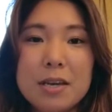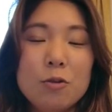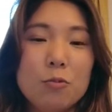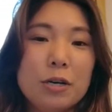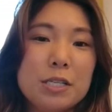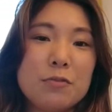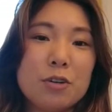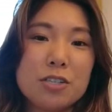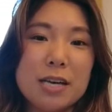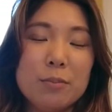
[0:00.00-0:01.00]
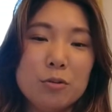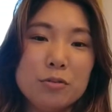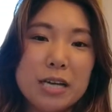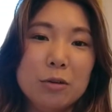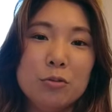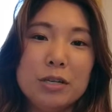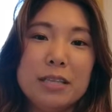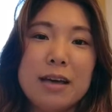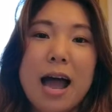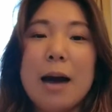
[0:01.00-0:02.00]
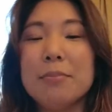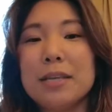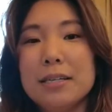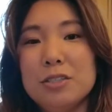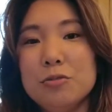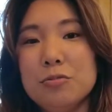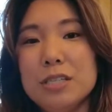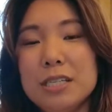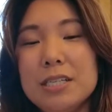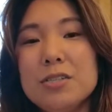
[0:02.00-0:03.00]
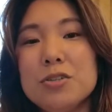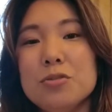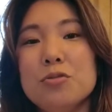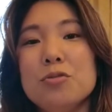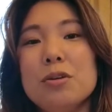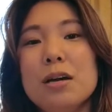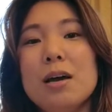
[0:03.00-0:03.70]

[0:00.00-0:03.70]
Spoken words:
One is, for example, downloading the app that you need to